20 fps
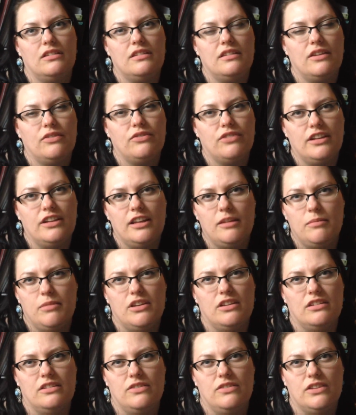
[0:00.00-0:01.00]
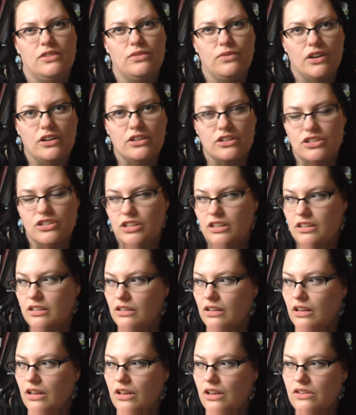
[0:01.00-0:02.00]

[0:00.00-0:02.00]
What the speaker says: differently because of its function.